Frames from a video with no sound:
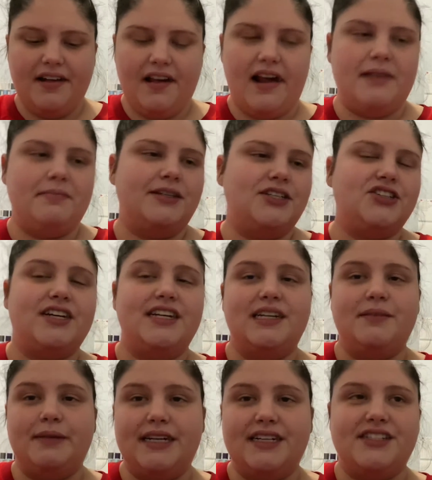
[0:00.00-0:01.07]
I've been trying to
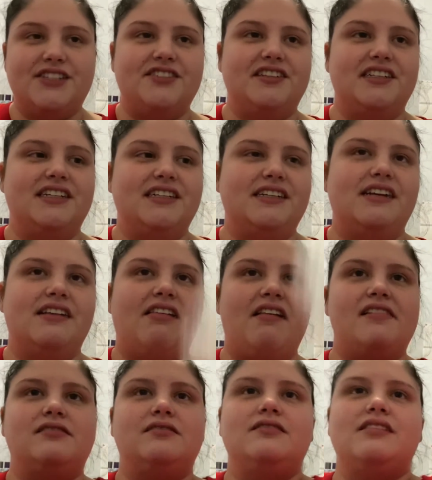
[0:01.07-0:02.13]
master it,
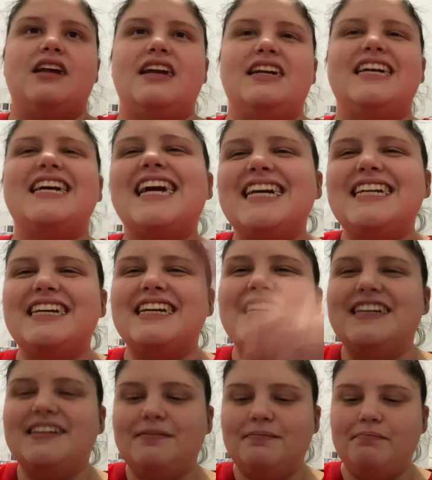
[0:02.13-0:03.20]
and I kind of
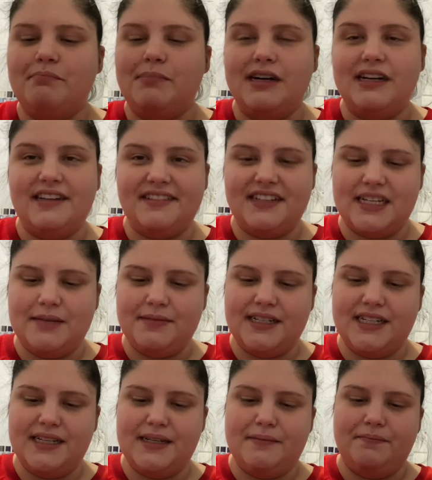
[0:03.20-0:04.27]
am, but at the same
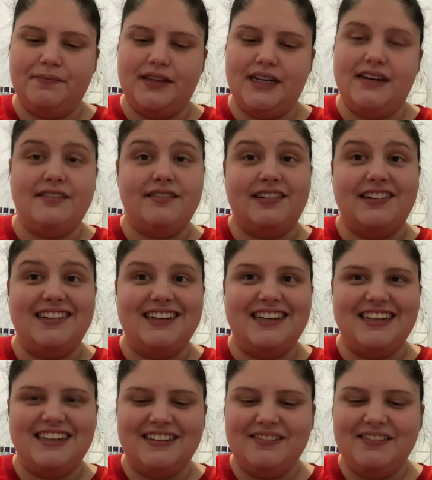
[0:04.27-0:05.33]
time, not
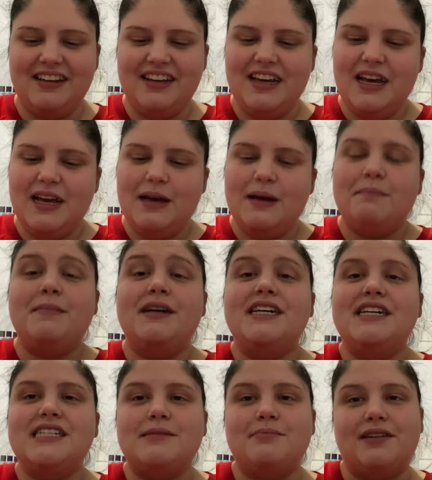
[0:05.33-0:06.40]
really. But
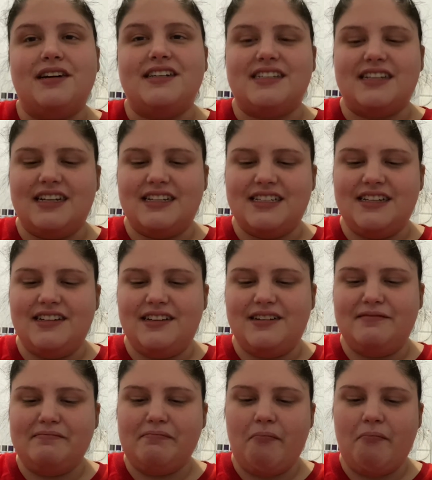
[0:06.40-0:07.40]
it's a process, you know.